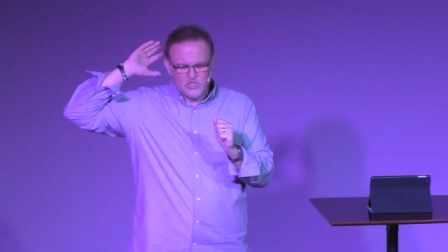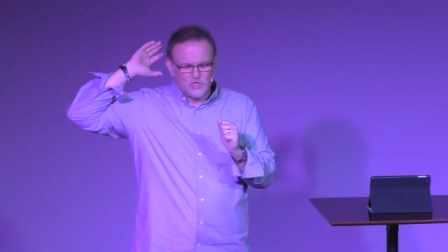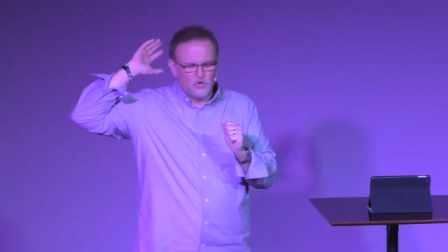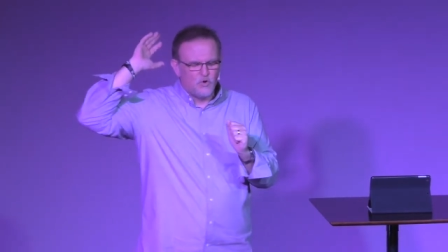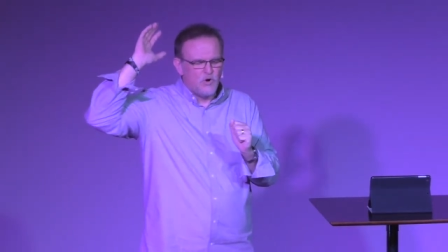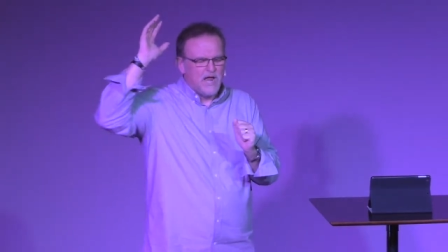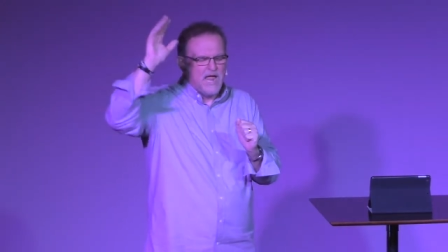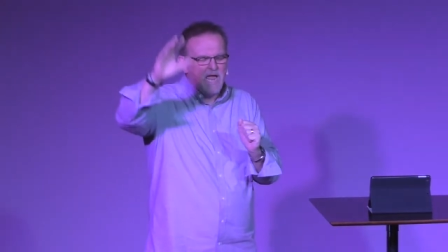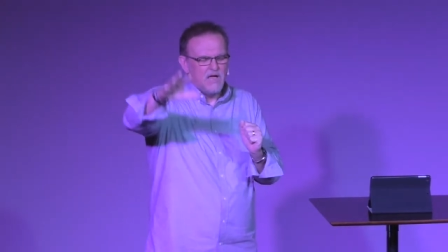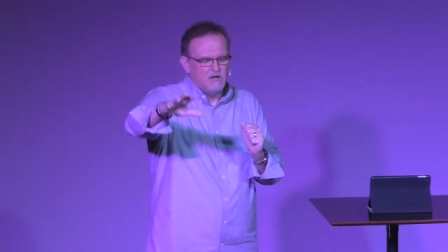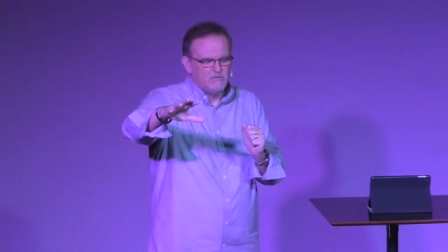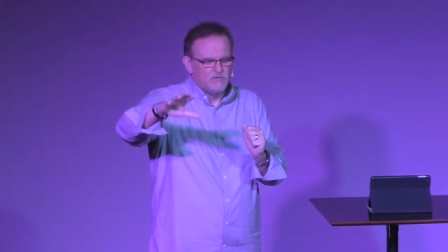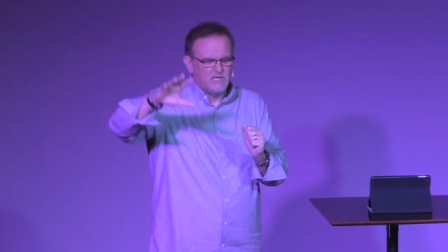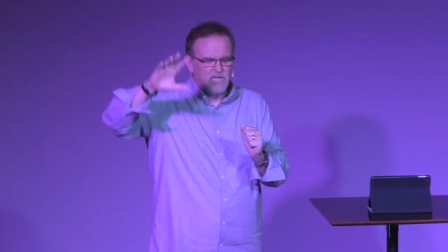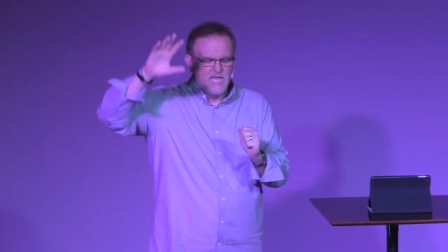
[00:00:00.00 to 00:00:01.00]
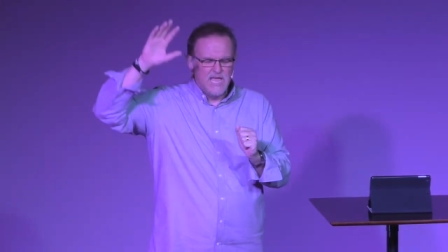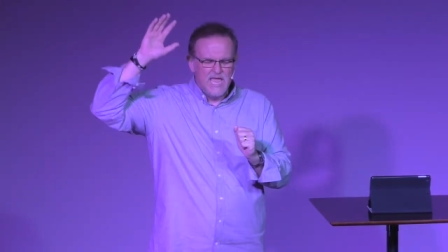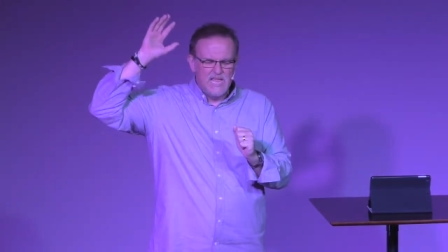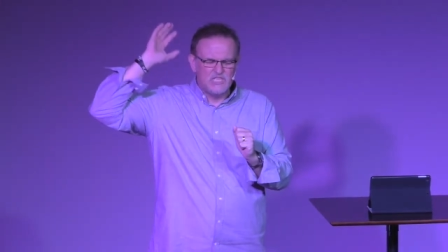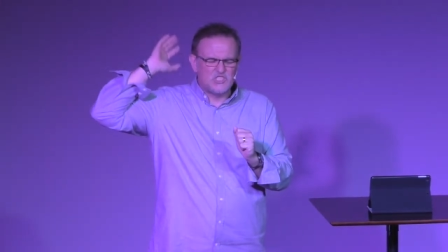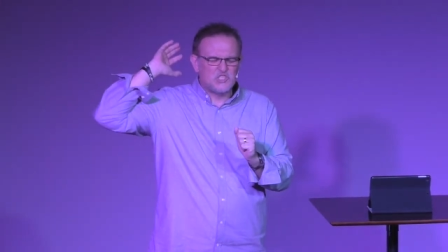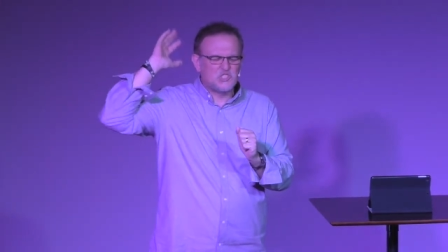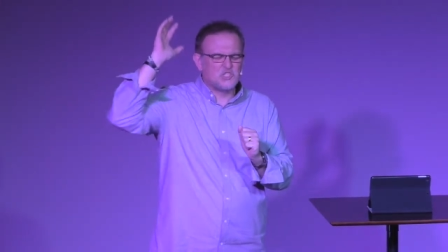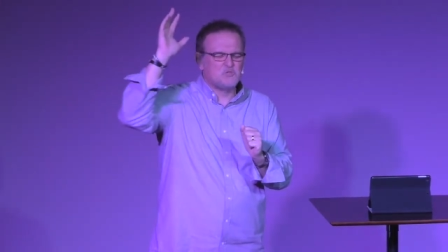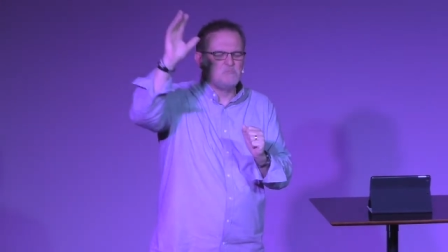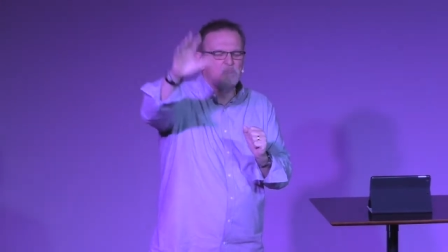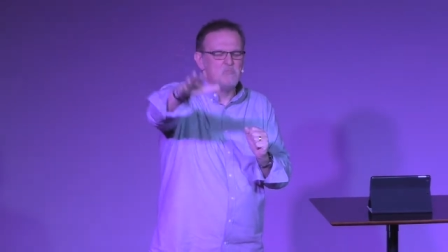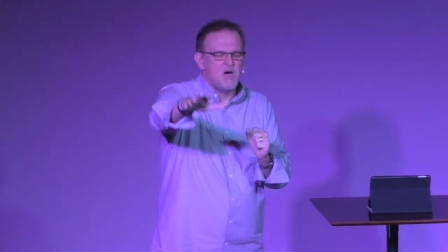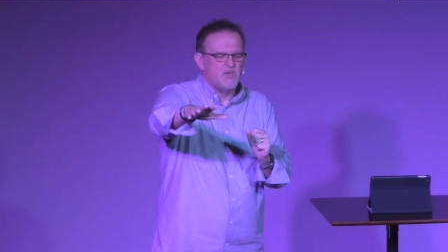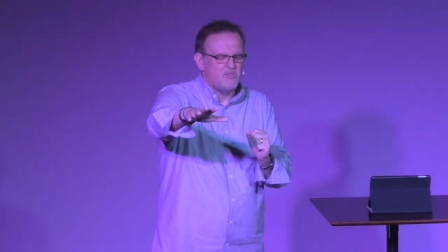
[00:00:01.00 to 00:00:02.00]
surround and
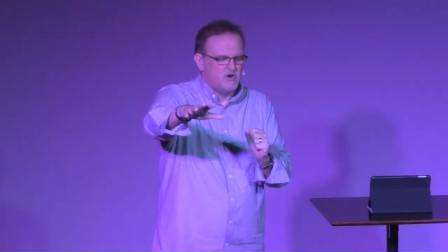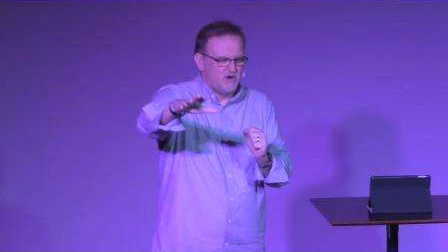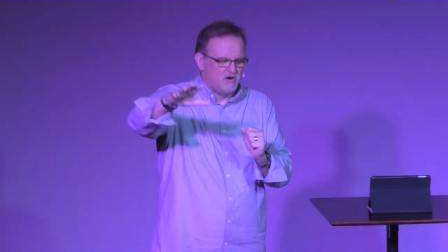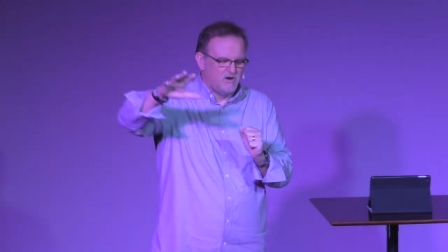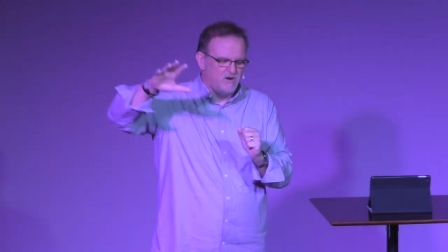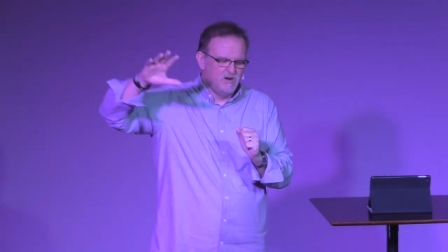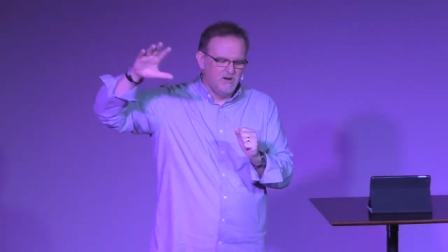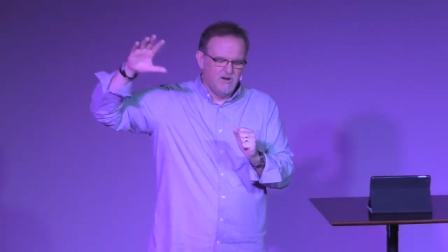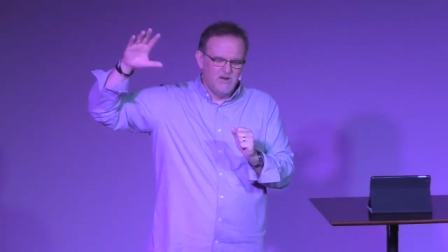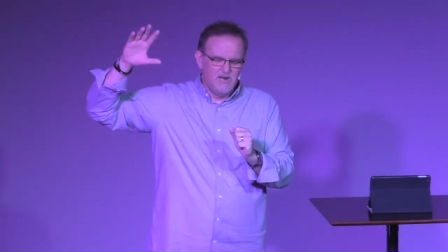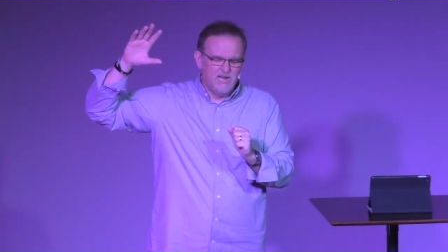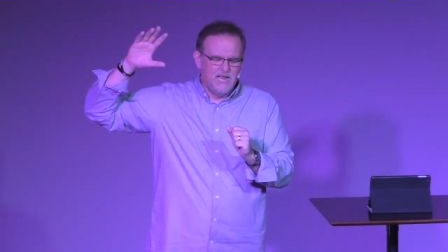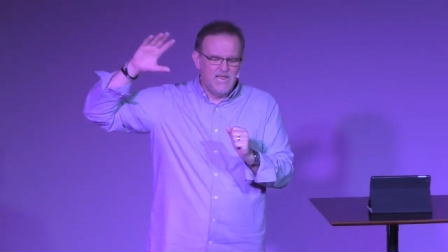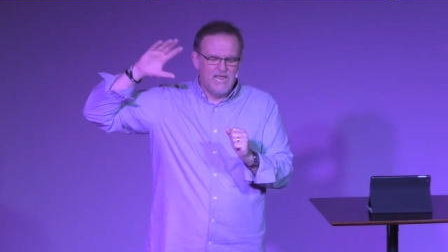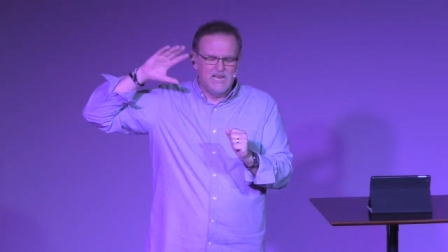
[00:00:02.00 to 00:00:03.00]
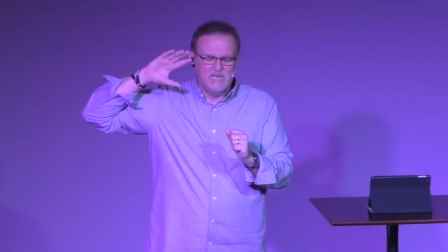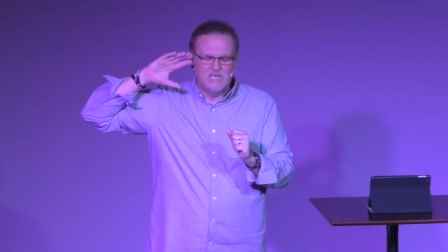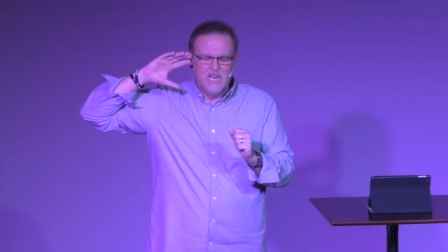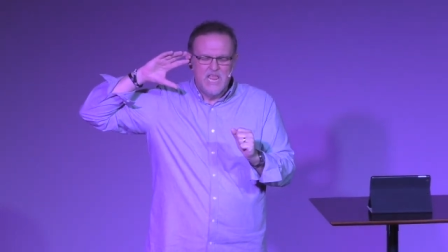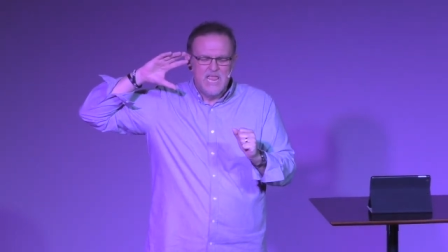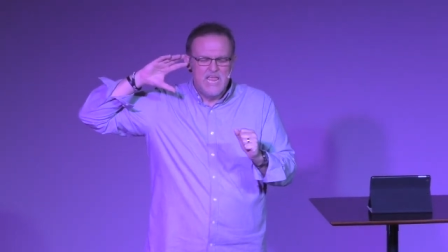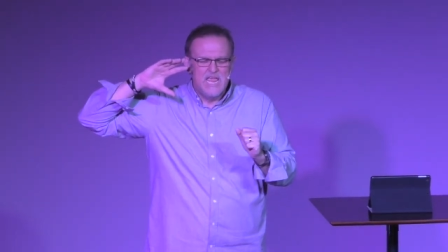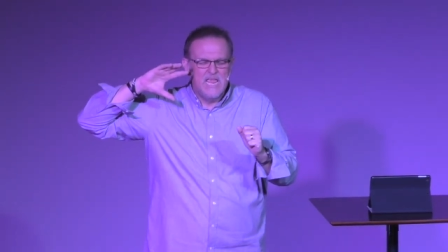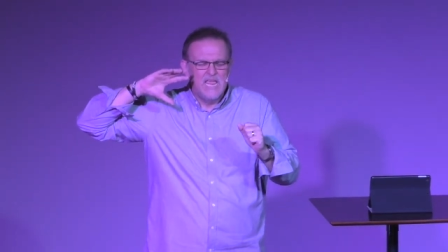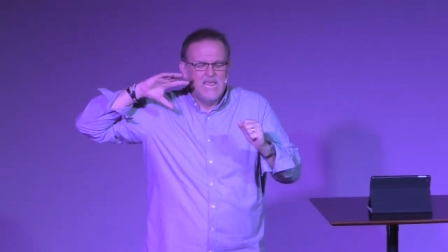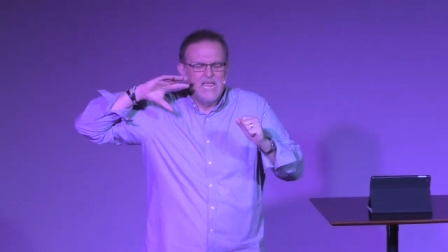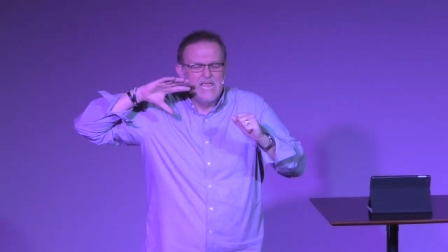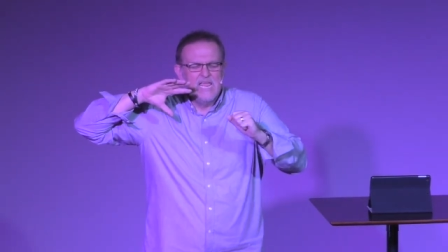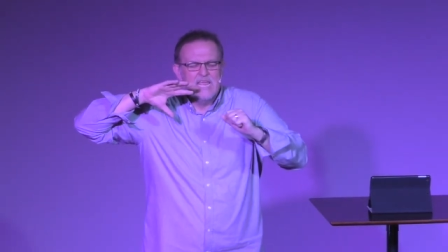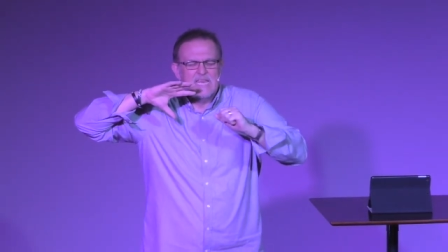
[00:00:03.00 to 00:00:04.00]
smother and
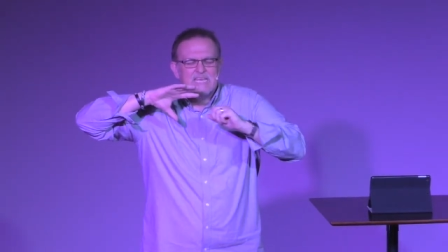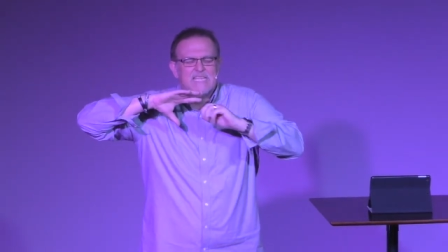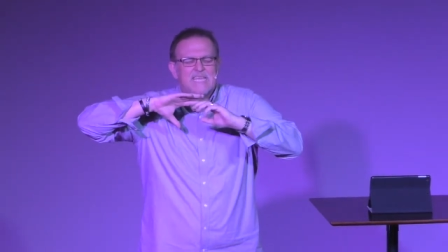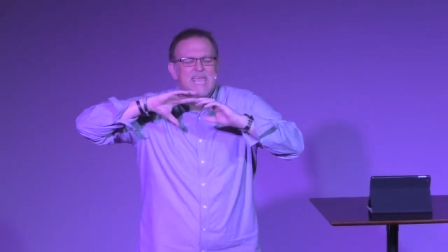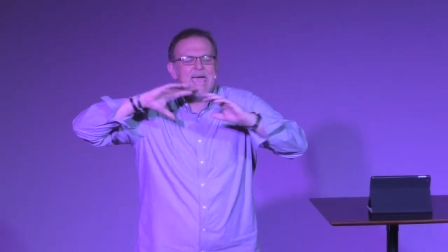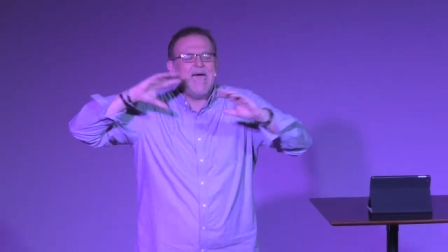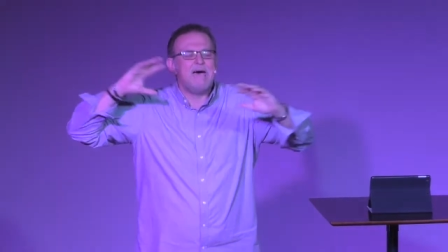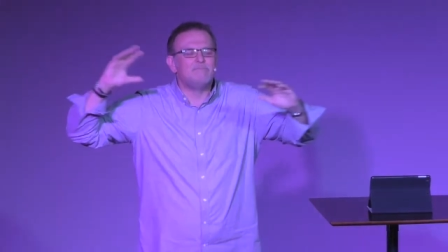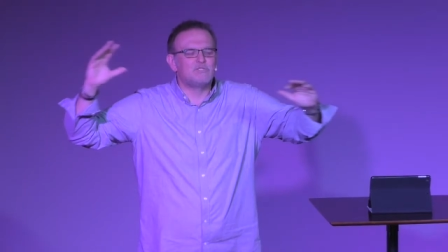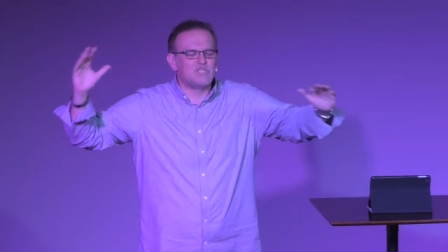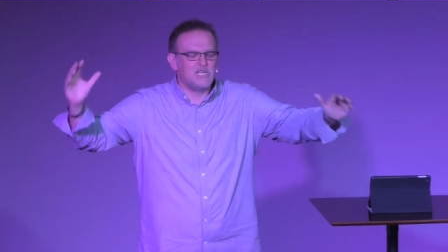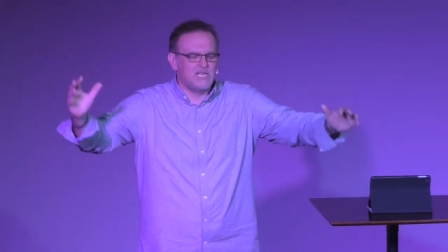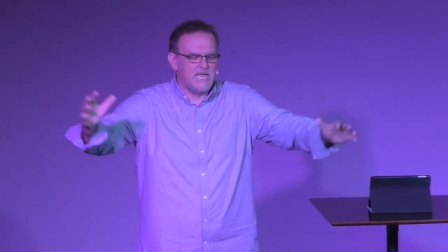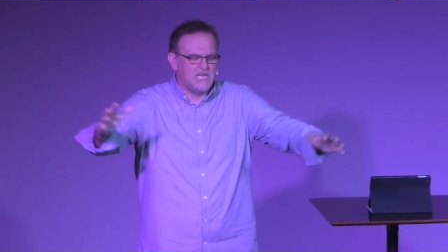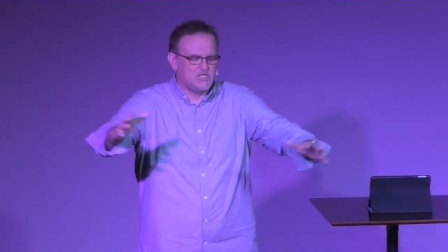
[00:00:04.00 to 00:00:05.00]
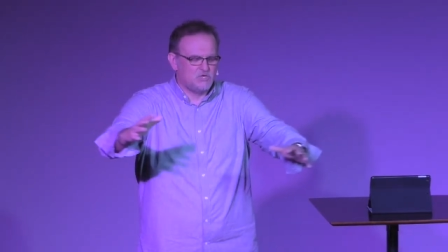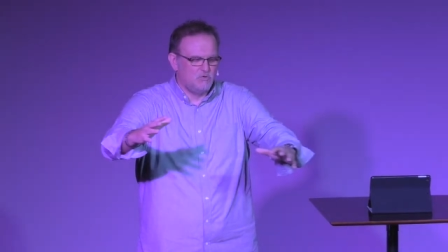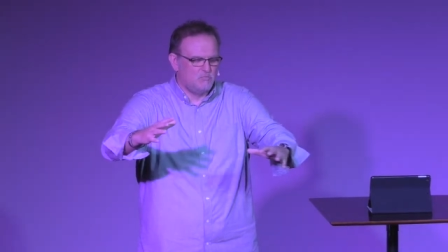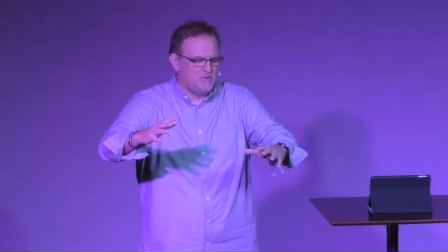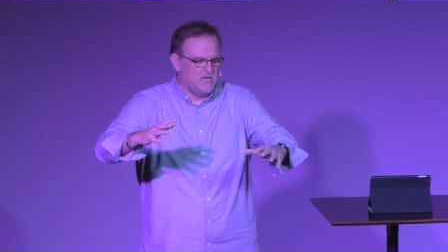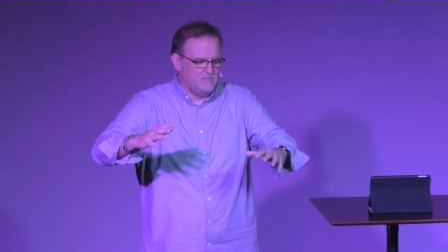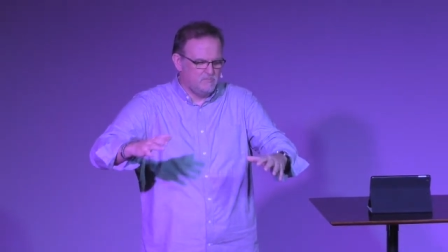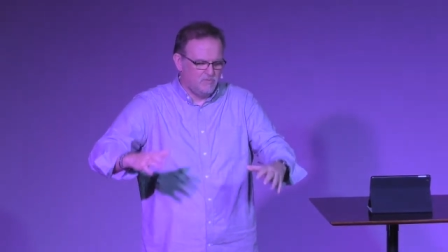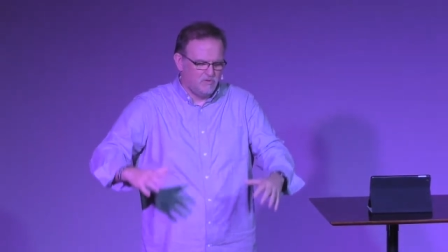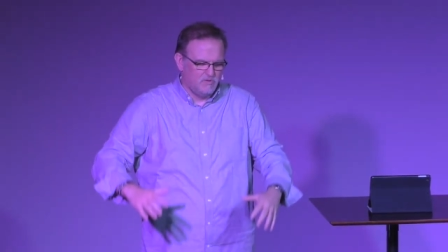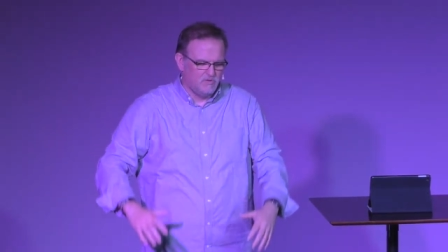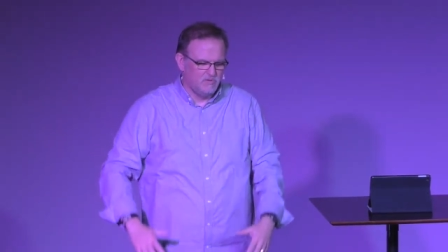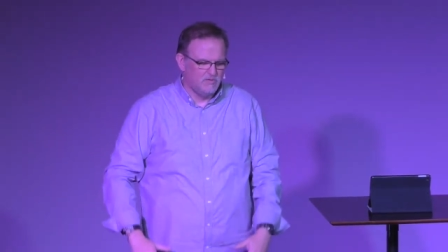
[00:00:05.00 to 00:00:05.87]
encapsulate your people?